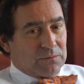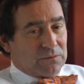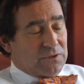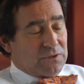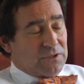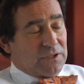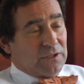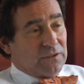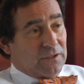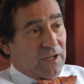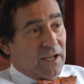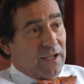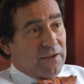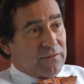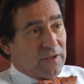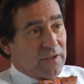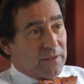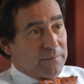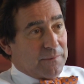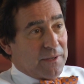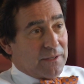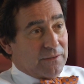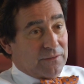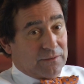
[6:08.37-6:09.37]
well, Sheila, I have
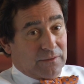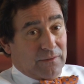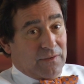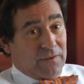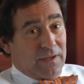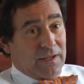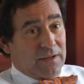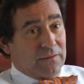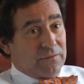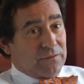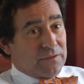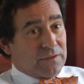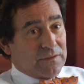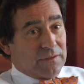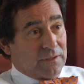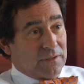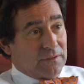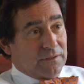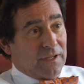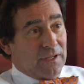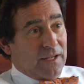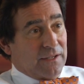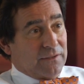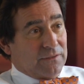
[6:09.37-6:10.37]
MS. I've had it for the
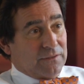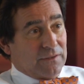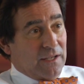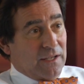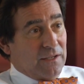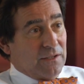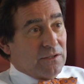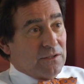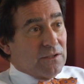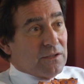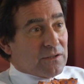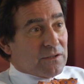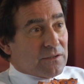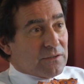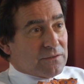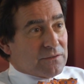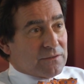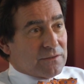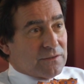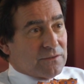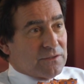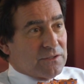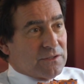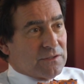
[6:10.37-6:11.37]
last 8
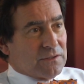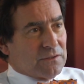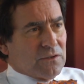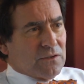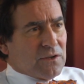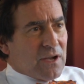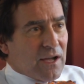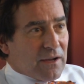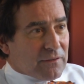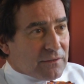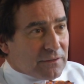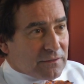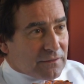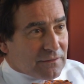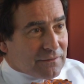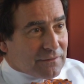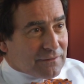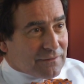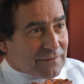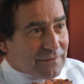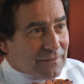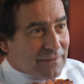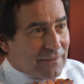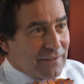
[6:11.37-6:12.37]
years. And she said, no, you haven't.
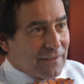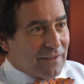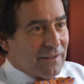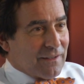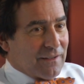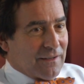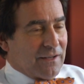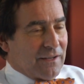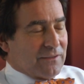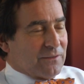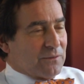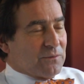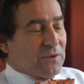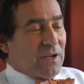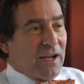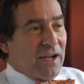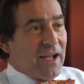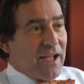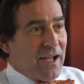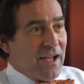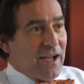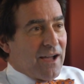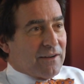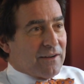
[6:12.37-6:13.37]
I said, yeah, I
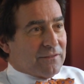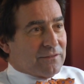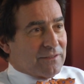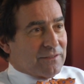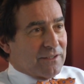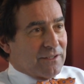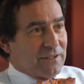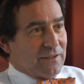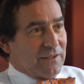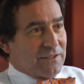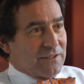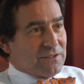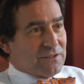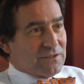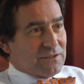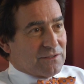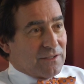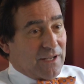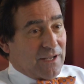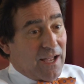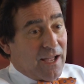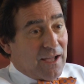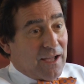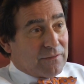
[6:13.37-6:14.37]
have.
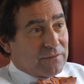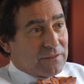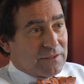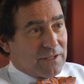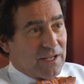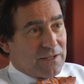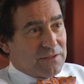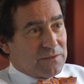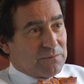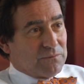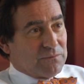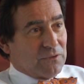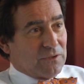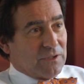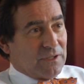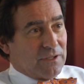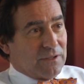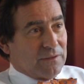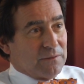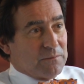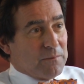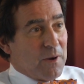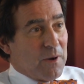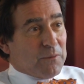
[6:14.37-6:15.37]
I have. It hasn't,
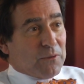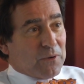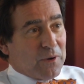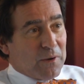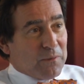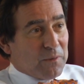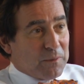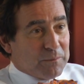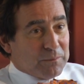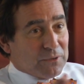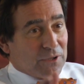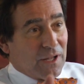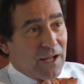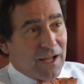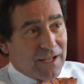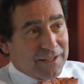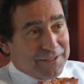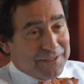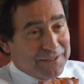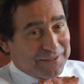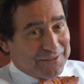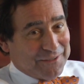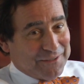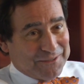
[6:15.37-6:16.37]
remember when I went
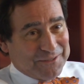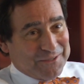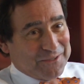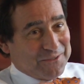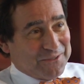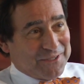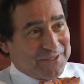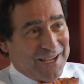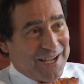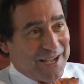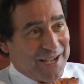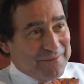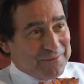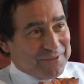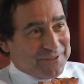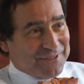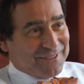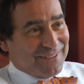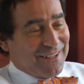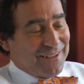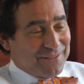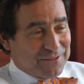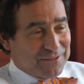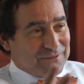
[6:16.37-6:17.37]
blind? That's 2 times?
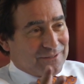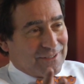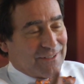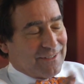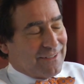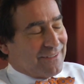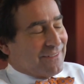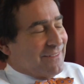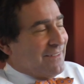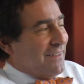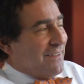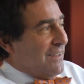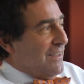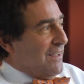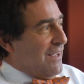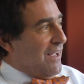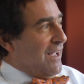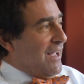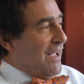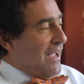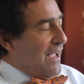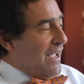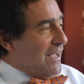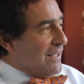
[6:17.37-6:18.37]
Yeah.
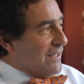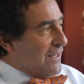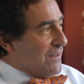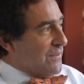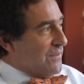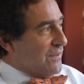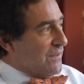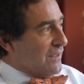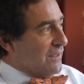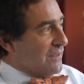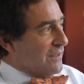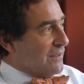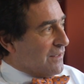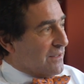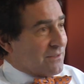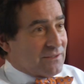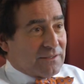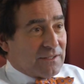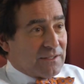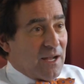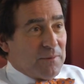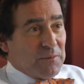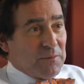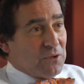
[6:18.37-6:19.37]
And I
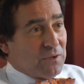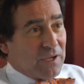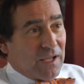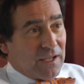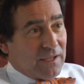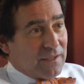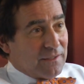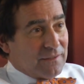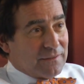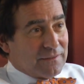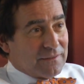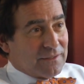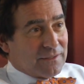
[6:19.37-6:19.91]
said, I'm okay.